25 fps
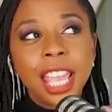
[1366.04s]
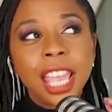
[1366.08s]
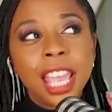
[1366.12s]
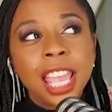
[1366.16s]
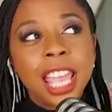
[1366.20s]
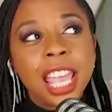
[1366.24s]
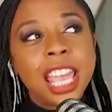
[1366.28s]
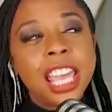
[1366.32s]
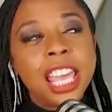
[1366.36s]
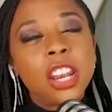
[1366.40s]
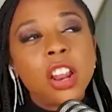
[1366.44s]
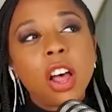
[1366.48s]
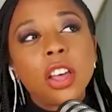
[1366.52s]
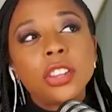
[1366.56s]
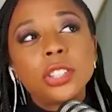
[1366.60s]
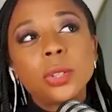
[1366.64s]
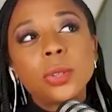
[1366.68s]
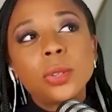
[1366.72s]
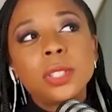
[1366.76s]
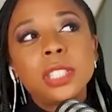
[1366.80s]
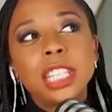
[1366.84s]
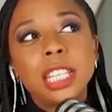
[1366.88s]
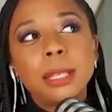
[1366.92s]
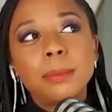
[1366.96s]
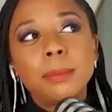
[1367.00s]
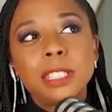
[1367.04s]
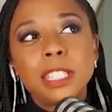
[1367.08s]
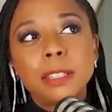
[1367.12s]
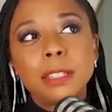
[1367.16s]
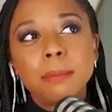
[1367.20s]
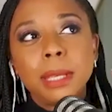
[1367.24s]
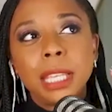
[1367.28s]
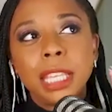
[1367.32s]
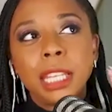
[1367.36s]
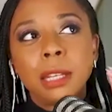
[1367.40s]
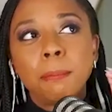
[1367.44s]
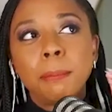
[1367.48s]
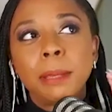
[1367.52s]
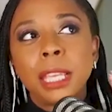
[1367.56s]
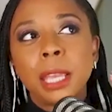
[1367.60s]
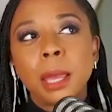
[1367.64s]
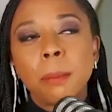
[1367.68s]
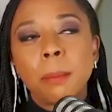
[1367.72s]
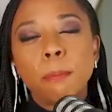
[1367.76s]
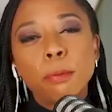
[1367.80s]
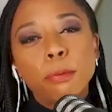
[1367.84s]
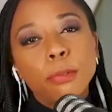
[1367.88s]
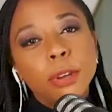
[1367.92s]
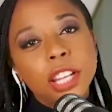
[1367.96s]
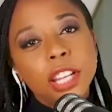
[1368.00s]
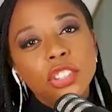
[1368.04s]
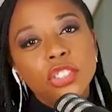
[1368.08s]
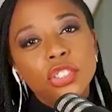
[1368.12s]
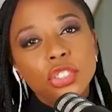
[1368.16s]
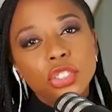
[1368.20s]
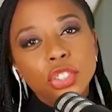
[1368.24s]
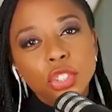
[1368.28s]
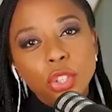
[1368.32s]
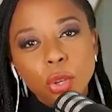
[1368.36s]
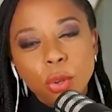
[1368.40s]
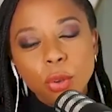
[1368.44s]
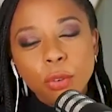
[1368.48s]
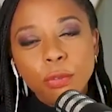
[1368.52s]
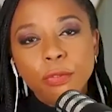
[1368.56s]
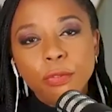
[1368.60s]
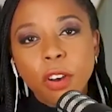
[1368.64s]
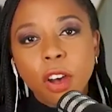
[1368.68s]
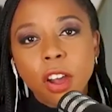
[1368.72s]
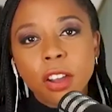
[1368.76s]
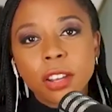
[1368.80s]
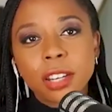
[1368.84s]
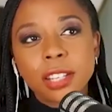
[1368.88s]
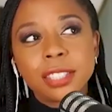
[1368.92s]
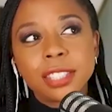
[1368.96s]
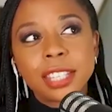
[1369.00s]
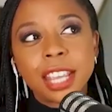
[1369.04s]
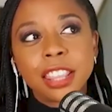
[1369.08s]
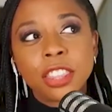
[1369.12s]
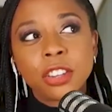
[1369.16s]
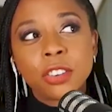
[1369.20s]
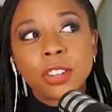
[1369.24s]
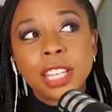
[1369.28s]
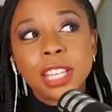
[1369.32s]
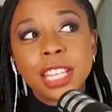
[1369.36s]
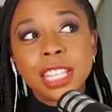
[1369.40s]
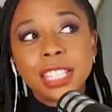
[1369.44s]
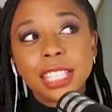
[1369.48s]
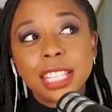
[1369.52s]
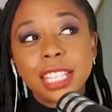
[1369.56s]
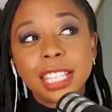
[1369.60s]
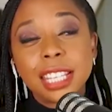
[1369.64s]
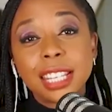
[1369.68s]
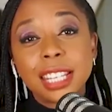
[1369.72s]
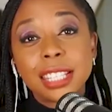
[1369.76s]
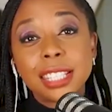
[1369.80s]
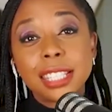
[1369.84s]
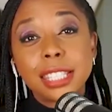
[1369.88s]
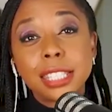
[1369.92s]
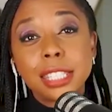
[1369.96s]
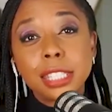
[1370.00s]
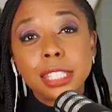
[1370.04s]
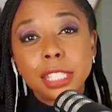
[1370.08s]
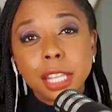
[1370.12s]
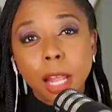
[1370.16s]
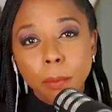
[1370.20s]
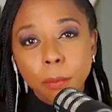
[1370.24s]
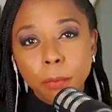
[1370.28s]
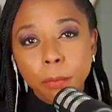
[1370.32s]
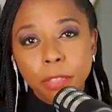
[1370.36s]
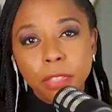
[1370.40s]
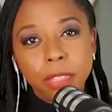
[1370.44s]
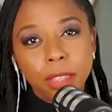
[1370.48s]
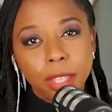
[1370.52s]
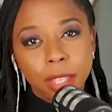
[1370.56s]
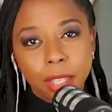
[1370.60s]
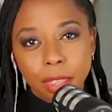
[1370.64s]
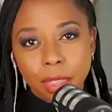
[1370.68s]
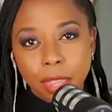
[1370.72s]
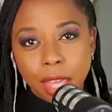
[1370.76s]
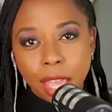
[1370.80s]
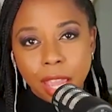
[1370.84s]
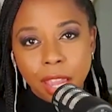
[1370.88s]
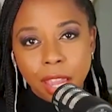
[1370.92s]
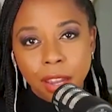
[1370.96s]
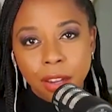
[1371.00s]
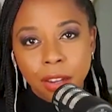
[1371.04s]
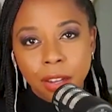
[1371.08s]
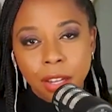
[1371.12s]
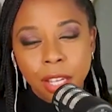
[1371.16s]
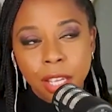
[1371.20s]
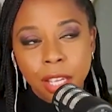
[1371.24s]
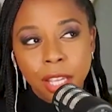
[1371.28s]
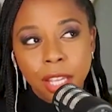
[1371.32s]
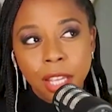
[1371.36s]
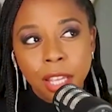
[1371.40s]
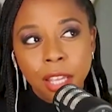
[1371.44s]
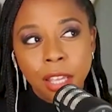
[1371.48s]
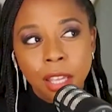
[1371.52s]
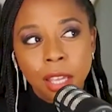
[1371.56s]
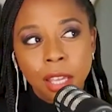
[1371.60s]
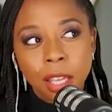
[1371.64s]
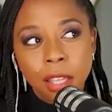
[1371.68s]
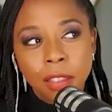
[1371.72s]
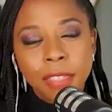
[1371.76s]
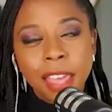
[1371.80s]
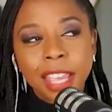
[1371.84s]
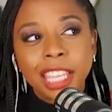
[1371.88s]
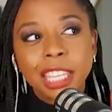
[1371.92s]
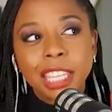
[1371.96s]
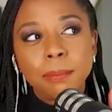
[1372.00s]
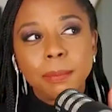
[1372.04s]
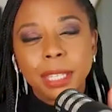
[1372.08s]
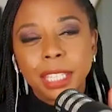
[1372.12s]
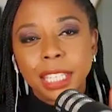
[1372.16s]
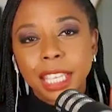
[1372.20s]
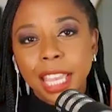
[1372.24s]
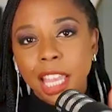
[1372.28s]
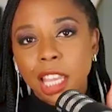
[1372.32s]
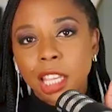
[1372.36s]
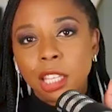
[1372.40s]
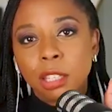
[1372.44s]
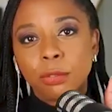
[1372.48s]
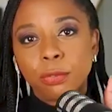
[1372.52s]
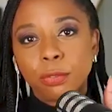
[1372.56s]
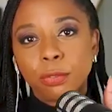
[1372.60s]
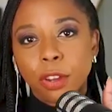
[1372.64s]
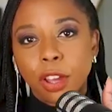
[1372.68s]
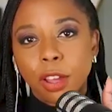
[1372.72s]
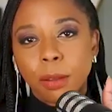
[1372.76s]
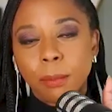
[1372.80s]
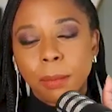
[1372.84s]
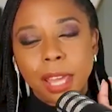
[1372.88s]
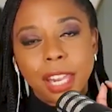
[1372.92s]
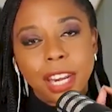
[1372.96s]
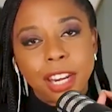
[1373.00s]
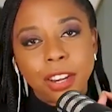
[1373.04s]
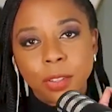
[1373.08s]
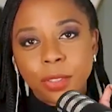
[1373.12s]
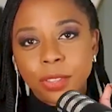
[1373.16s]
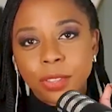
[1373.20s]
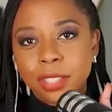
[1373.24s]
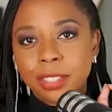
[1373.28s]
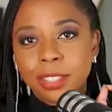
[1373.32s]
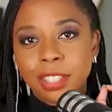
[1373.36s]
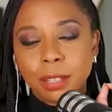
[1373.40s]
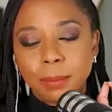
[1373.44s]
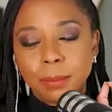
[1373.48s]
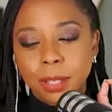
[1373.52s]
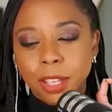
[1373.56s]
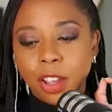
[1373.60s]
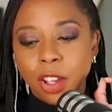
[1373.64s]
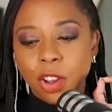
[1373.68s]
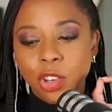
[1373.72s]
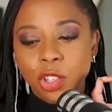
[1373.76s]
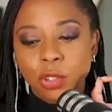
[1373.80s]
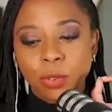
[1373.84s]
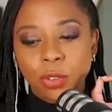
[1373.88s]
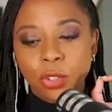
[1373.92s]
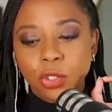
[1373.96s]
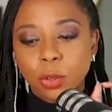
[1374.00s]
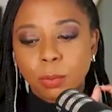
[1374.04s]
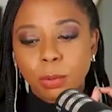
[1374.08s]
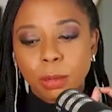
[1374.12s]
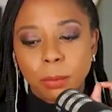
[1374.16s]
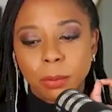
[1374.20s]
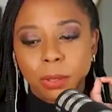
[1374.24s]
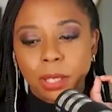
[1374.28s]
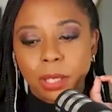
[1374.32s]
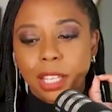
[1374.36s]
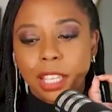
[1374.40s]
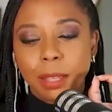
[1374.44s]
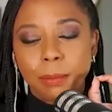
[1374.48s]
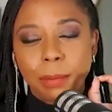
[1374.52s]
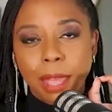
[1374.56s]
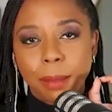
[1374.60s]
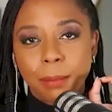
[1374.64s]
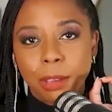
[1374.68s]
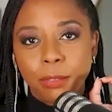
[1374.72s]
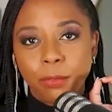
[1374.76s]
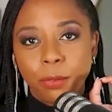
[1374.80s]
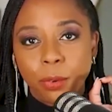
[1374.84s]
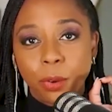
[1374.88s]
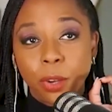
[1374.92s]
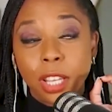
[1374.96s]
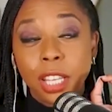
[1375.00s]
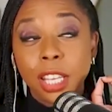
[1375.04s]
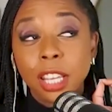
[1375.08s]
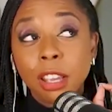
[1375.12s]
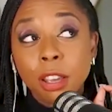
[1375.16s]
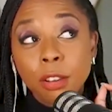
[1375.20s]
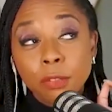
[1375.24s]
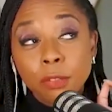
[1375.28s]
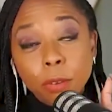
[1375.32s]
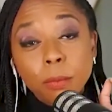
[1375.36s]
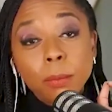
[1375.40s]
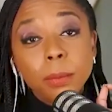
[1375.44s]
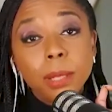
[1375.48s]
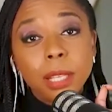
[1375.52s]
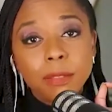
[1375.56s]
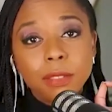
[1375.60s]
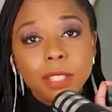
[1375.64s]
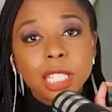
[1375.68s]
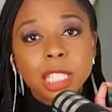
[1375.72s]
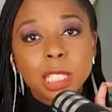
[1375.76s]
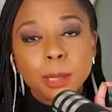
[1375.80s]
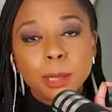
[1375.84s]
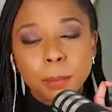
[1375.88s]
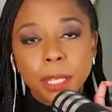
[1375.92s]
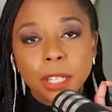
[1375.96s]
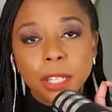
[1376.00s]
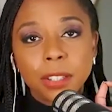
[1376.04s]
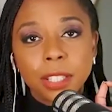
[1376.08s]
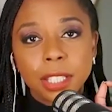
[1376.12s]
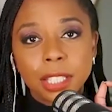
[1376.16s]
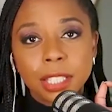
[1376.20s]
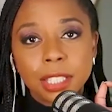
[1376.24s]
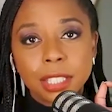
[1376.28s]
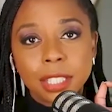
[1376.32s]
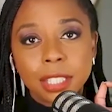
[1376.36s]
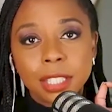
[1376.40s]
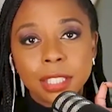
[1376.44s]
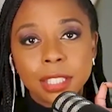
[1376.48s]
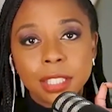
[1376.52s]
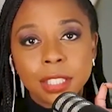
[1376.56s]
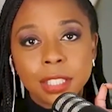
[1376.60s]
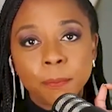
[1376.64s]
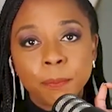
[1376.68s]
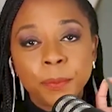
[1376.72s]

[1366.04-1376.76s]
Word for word: It also seems to me to be a bridge too far to say there isn't something there that can be gained from, and I know this is going to be controversial, people are going to come at me for it, from lived experiences.